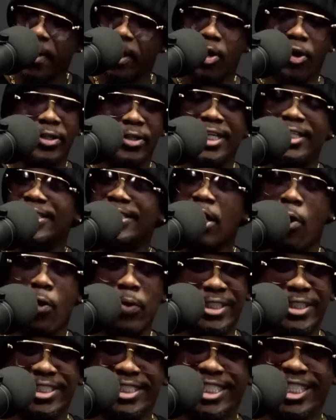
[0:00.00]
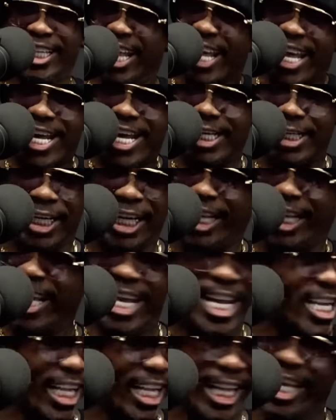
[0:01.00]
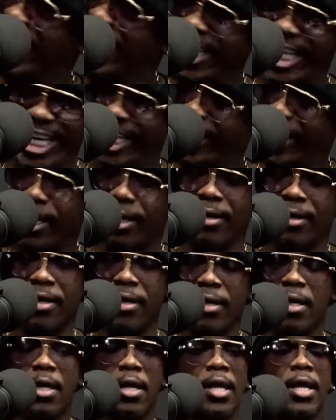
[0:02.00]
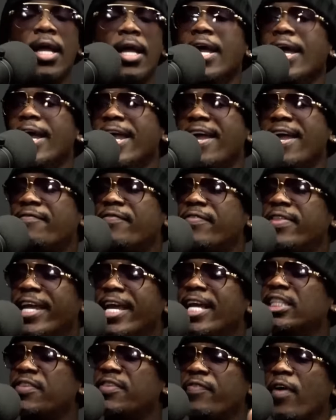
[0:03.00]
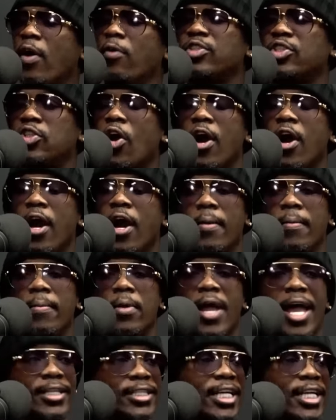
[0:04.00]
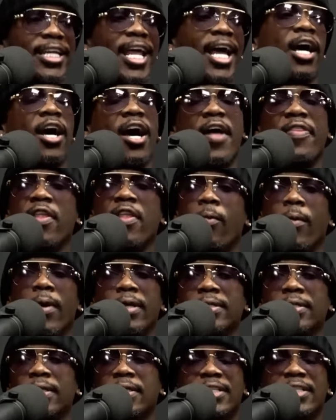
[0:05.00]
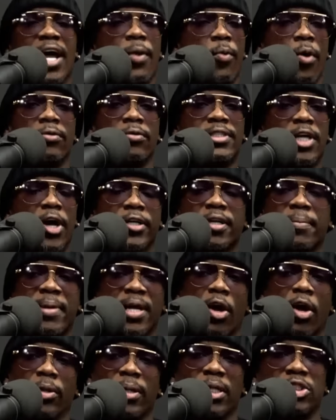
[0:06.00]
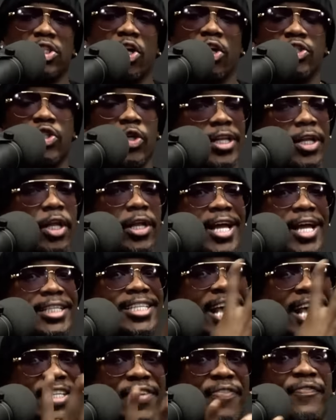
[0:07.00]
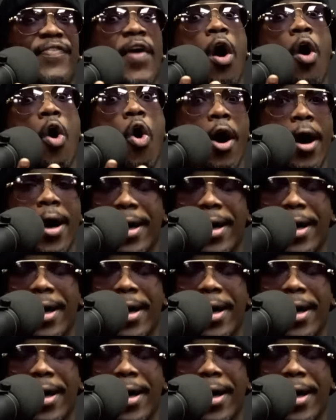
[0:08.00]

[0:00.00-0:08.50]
his nose is clean, clean, clean if these folks start, and then the other one that won't talk to me, only talk to that's four.